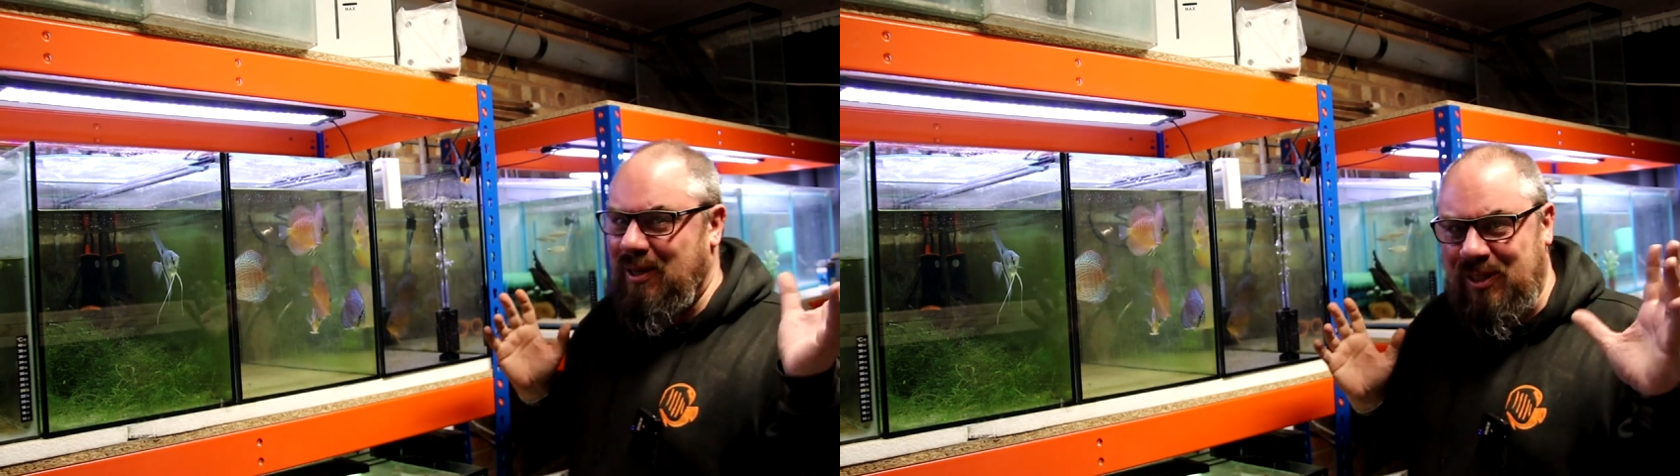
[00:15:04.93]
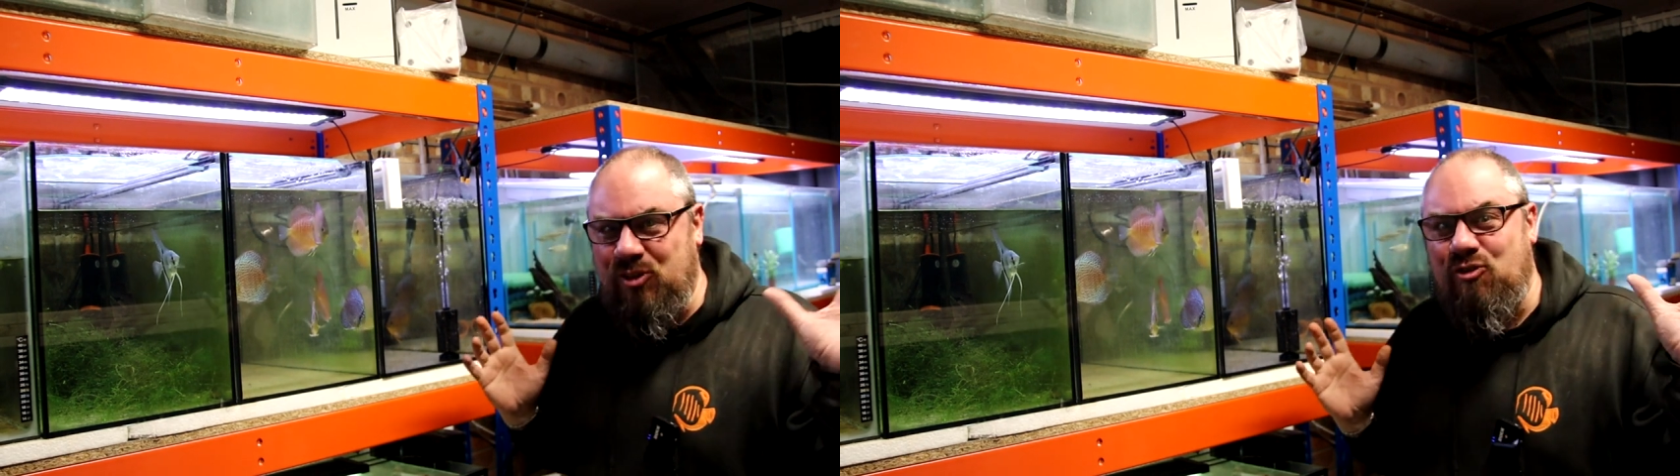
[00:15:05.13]

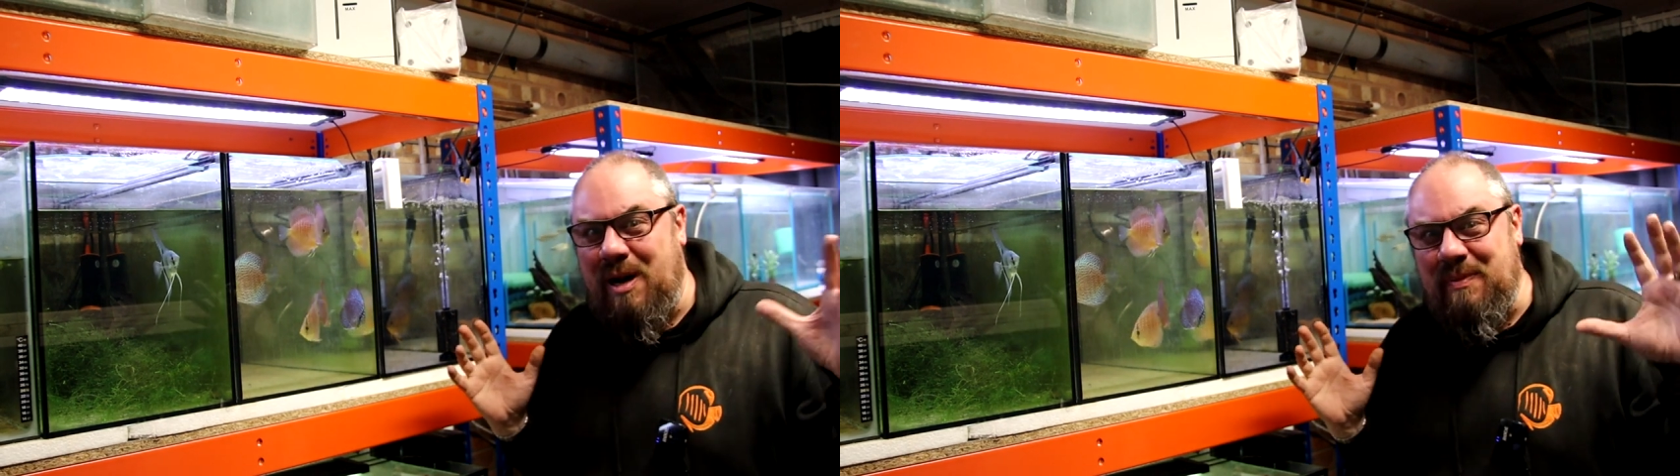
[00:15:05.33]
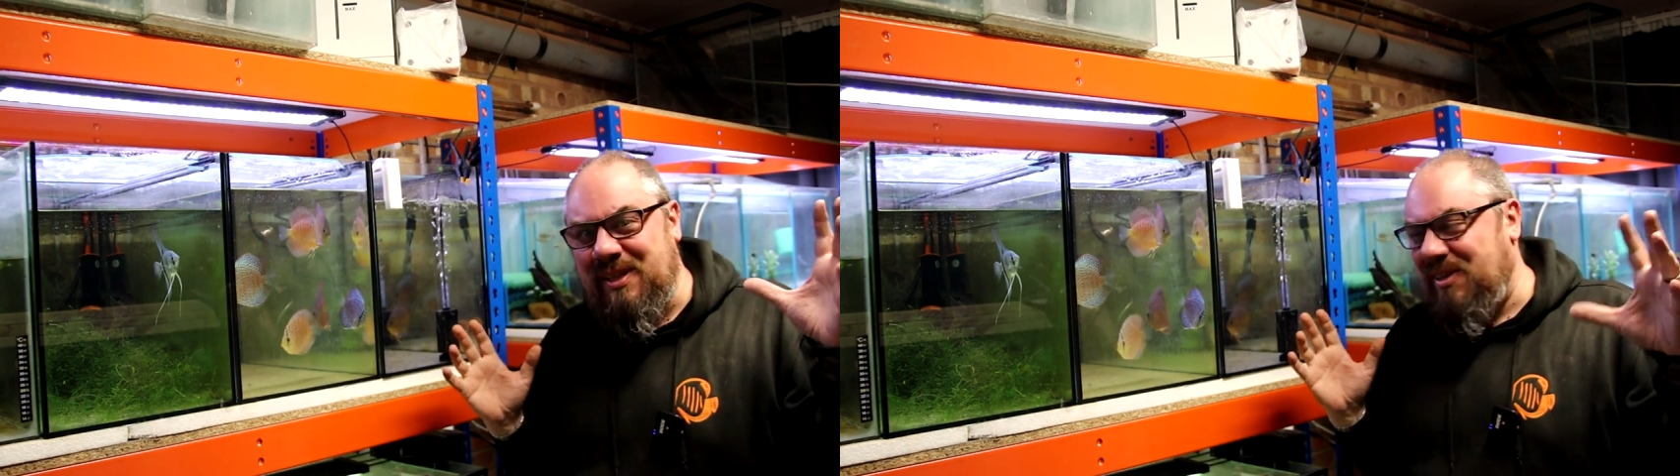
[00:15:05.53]
lot of
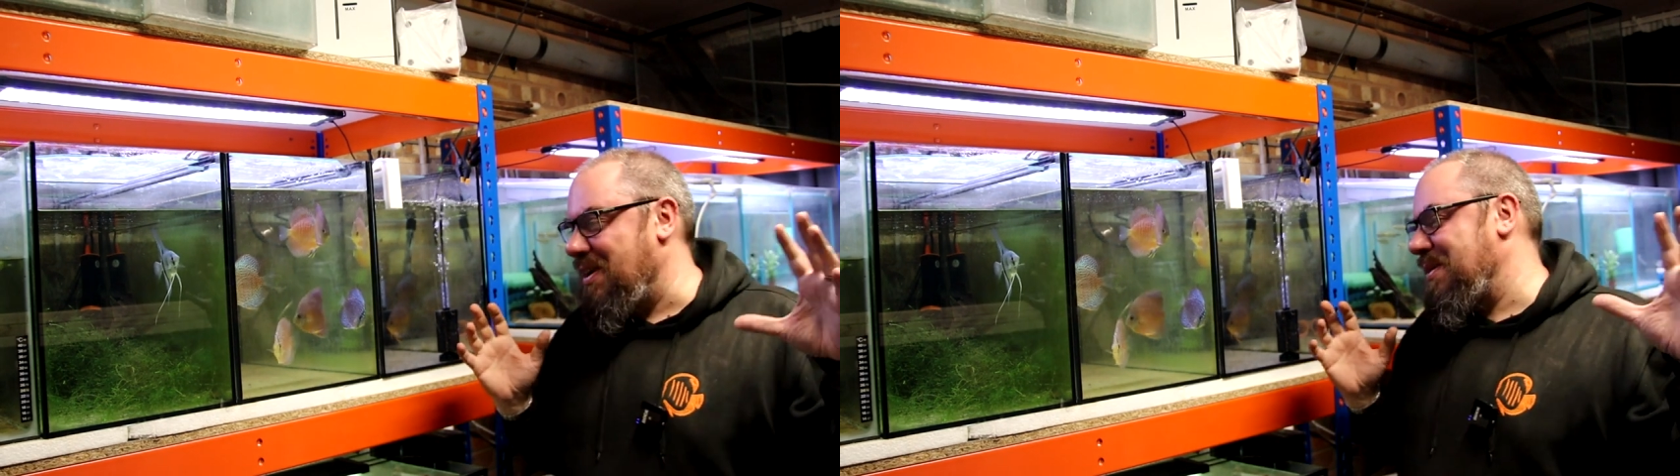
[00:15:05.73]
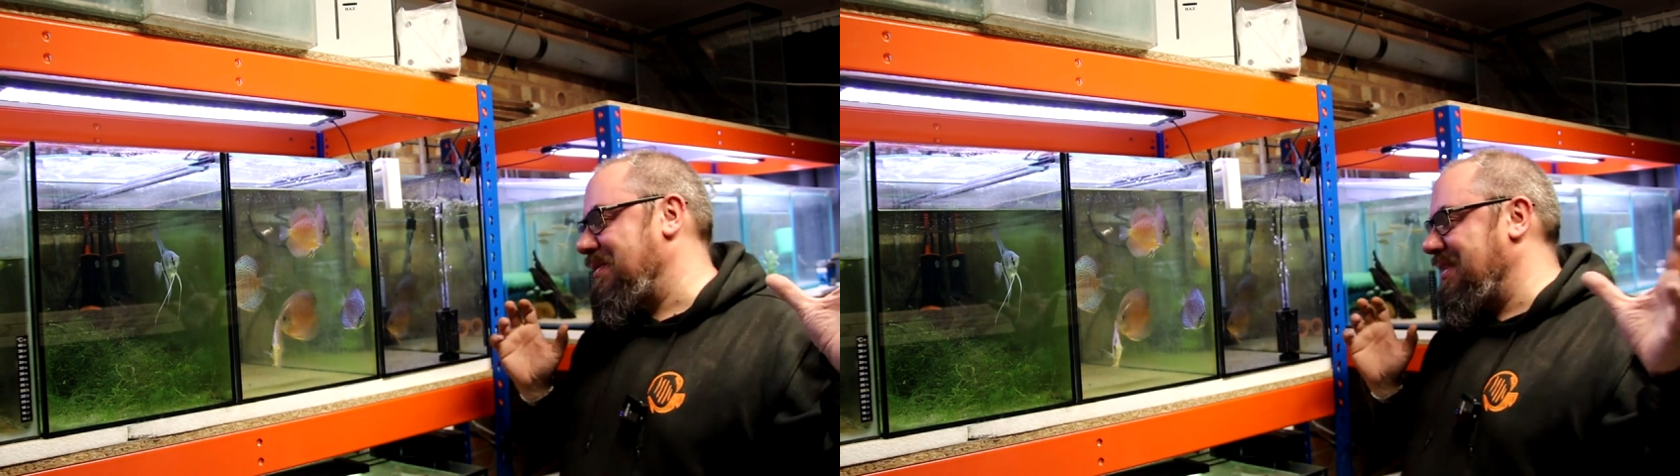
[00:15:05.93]
scrabbling
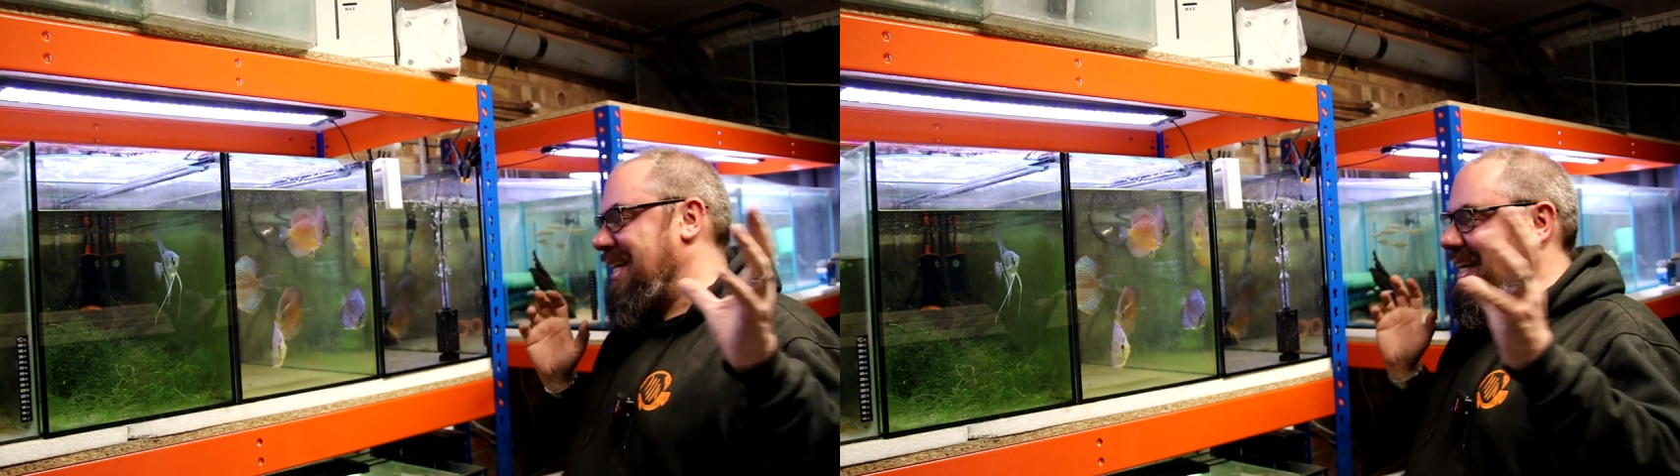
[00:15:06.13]
around,